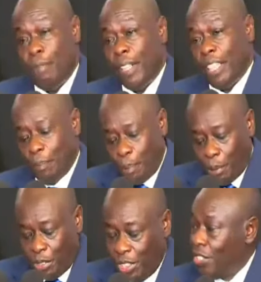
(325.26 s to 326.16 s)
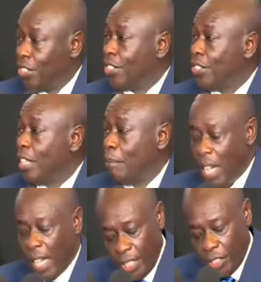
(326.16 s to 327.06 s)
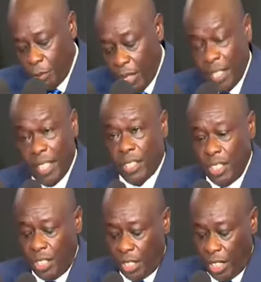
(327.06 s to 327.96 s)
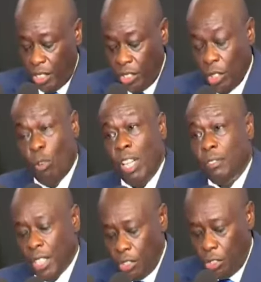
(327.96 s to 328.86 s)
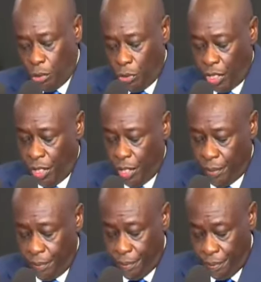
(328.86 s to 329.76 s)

and divide the proceeds among his brothers, sisters, wives, and children.